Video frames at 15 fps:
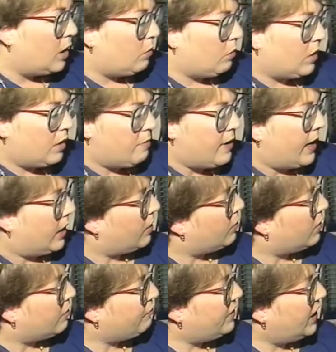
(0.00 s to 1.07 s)
What about
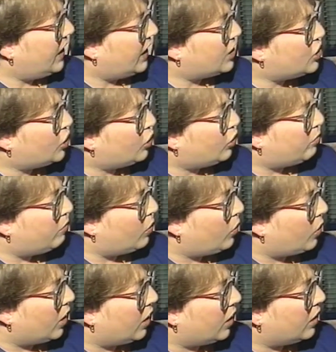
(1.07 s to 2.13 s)
a feeding tube,
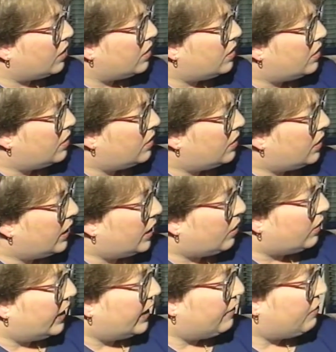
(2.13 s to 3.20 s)
or,
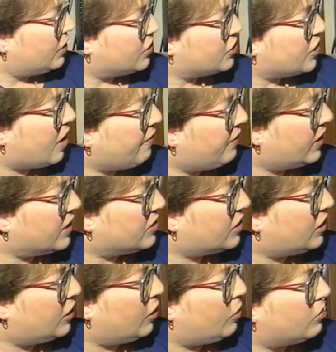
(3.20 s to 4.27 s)
like if your esophagus
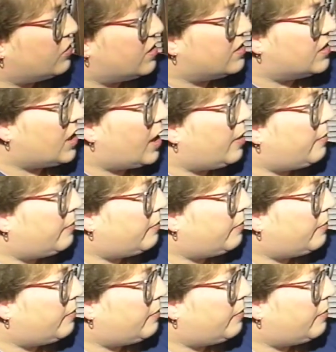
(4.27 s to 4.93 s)
closes up